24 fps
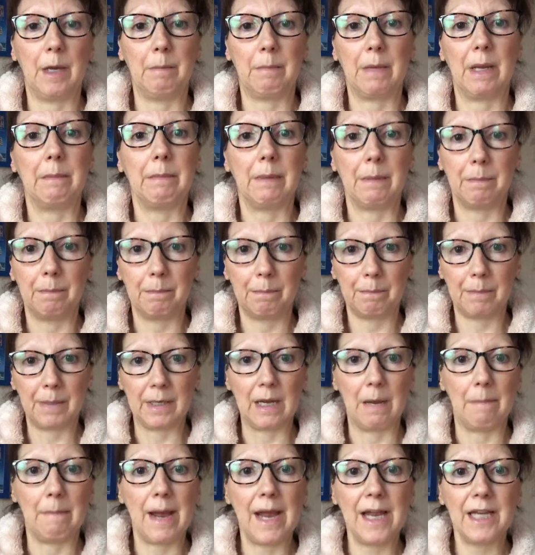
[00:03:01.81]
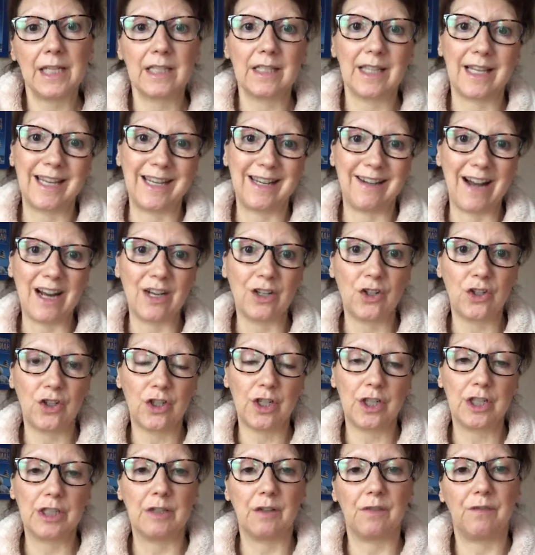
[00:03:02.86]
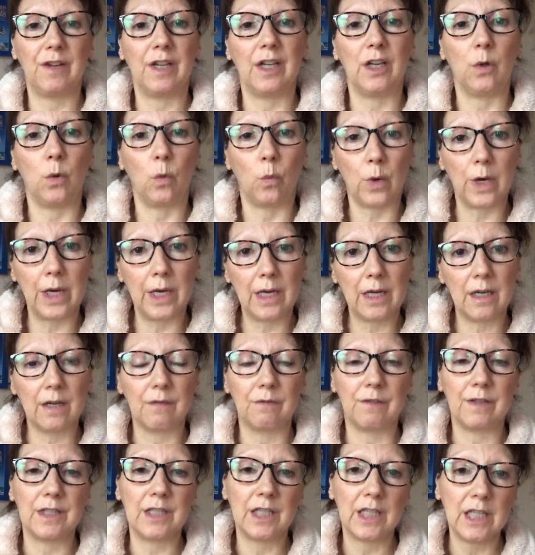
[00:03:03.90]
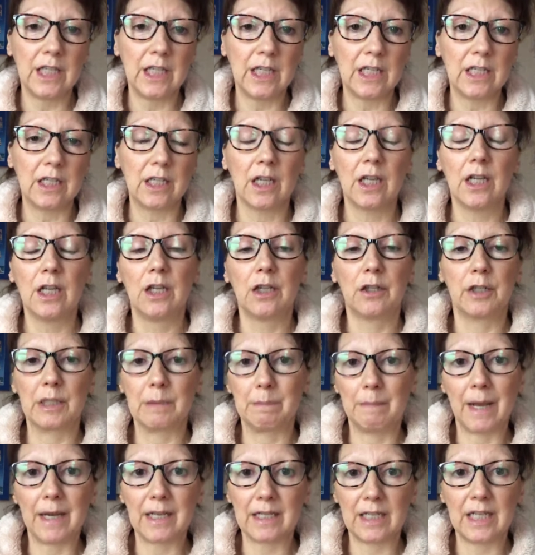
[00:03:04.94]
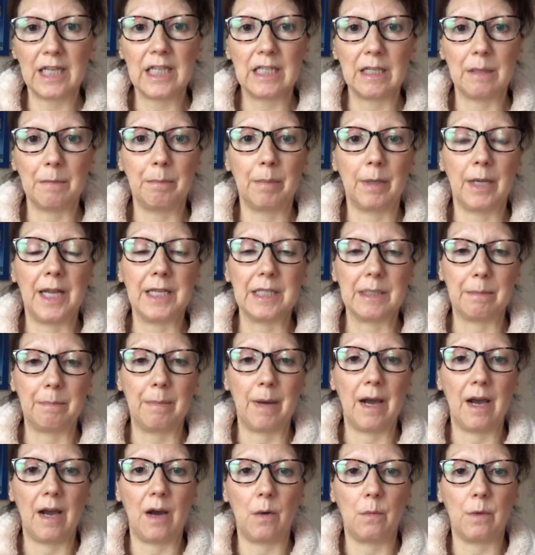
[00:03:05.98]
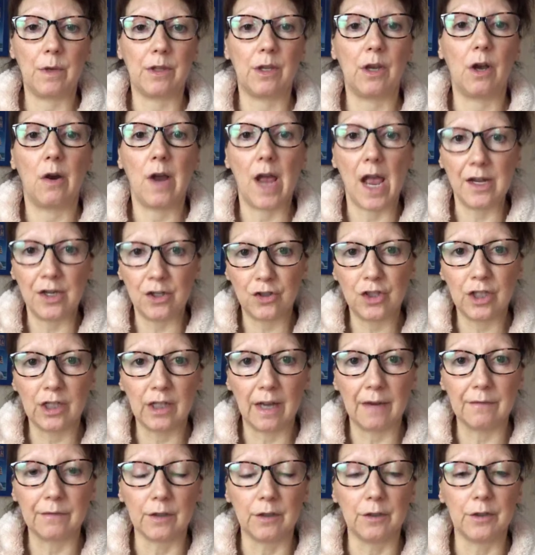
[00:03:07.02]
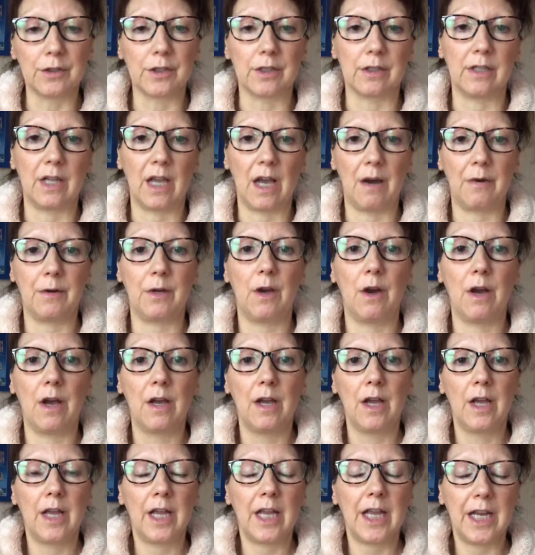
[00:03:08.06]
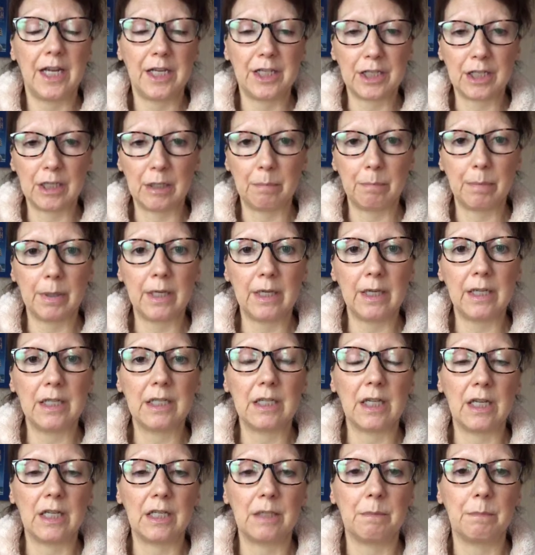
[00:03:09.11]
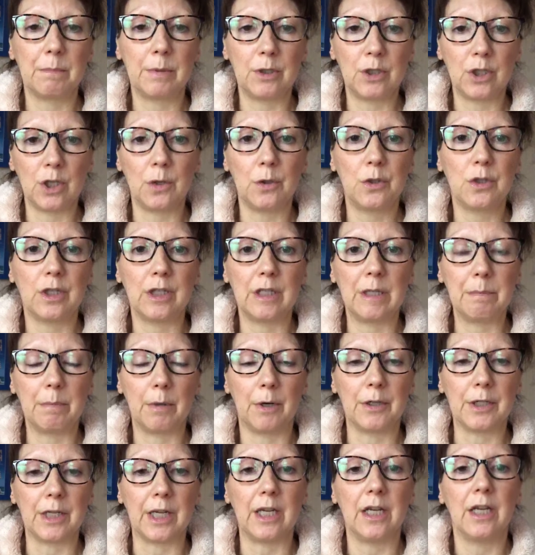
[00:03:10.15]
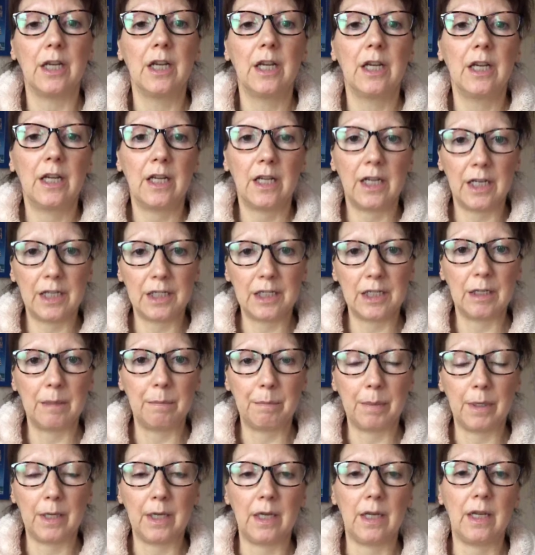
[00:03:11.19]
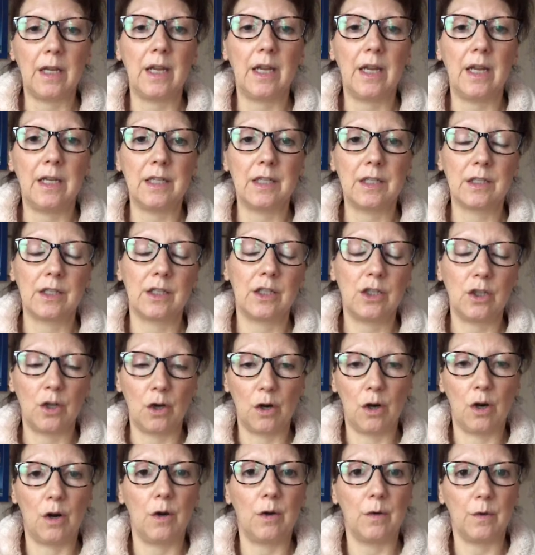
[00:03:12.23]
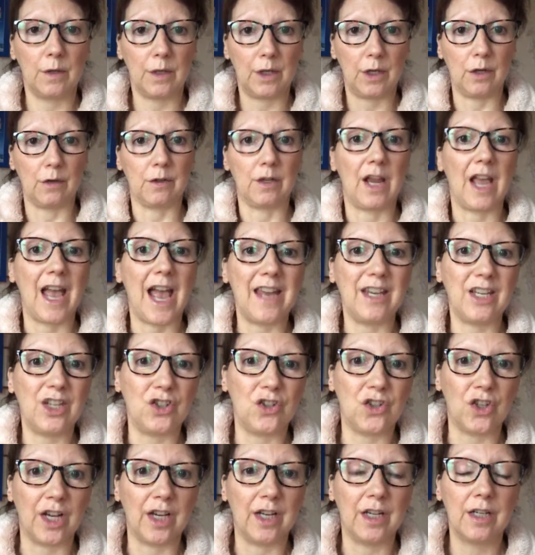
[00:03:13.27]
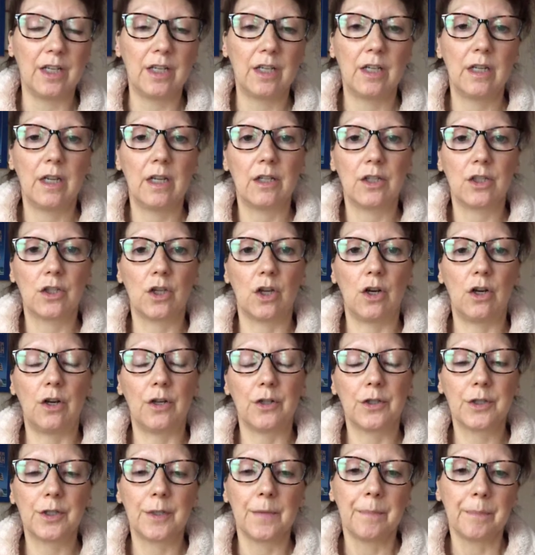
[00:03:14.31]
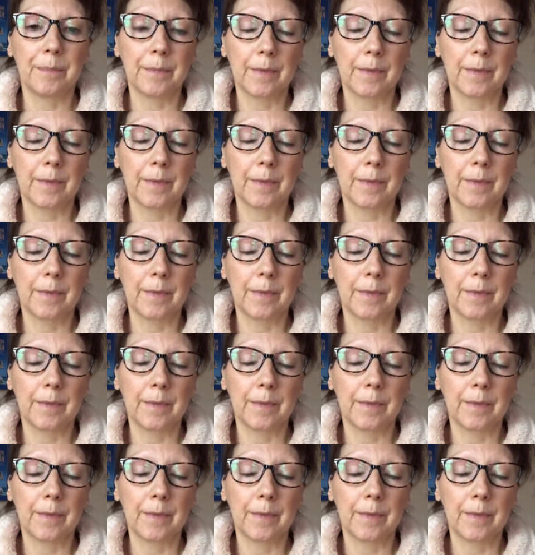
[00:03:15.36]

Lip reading: maybe PMS, you're anxious, you're feeling weak, fatigued, because magnesium plays a part with your energy levels and how your ATP is produced in your body. ATP is your, you know, your energy source.